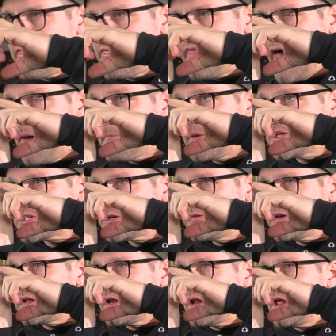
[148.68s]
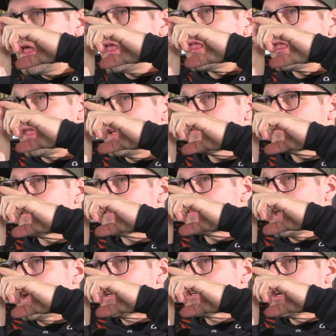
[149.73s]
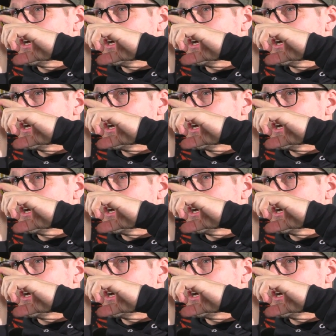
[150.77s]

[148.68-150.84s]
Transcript: that much of it, that's the side